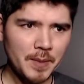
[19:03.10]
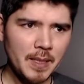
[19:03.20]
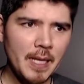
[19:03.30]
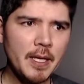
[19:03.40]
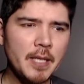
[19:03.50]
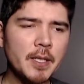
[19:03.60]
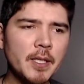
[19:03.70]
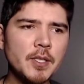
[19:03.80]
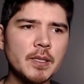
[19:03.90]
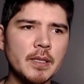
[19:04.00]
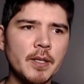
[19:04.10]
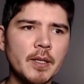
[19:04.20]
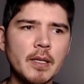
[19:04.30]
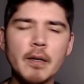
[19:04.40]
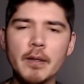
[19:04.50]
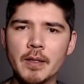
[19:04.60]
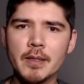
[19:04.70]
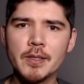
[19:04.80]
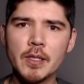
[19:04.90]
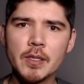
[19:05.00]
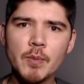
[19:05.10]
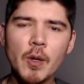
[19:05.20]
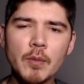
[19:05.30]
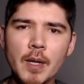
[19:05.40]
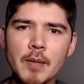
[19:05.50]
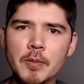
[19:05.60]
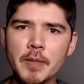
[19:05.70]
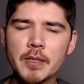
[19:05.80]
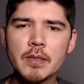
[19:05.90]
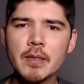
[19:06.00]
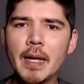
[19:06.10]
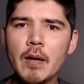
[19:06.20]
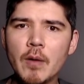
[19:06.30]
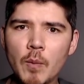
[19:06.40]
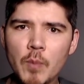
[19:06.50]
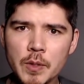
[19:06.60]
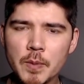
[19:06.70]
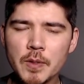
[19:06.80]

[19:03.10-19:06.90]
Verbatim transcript: and then you're gonna just you're gonna go you're gonna start small probably just like how most